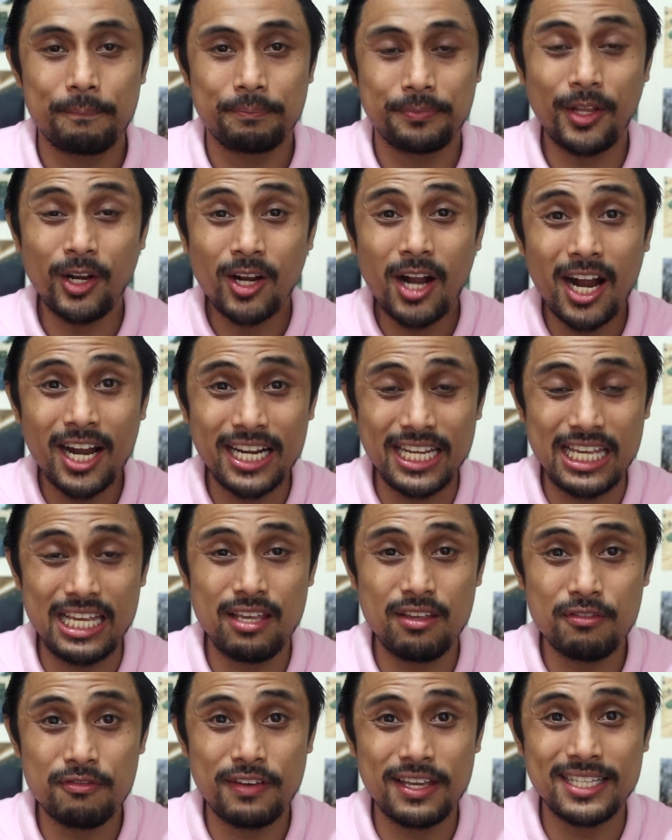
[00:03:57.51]
There are
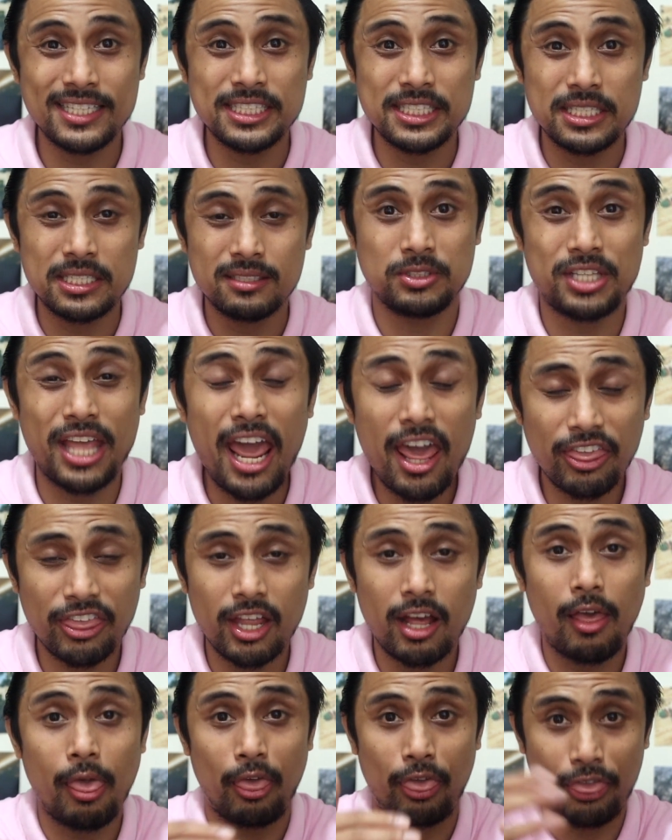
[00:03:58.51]
even death
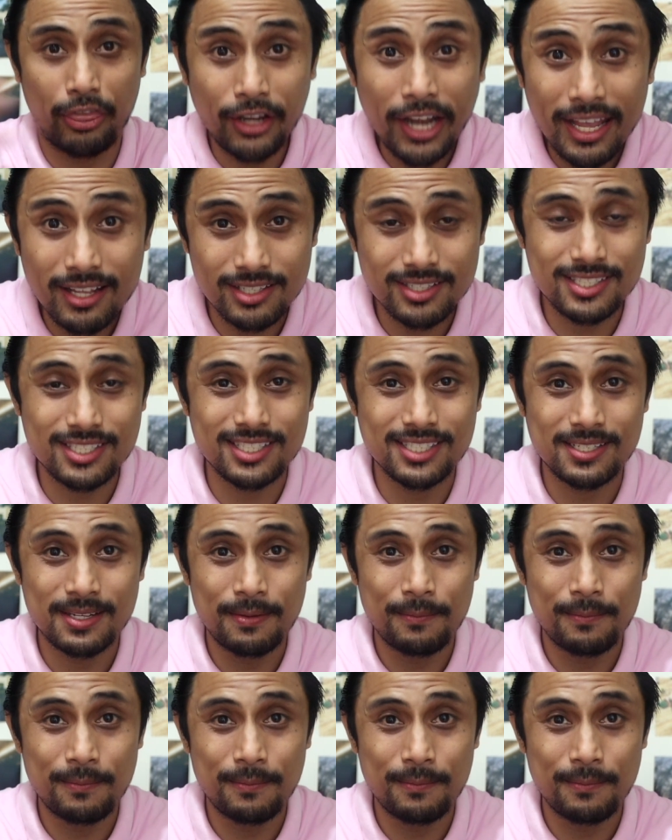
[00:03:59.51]
threats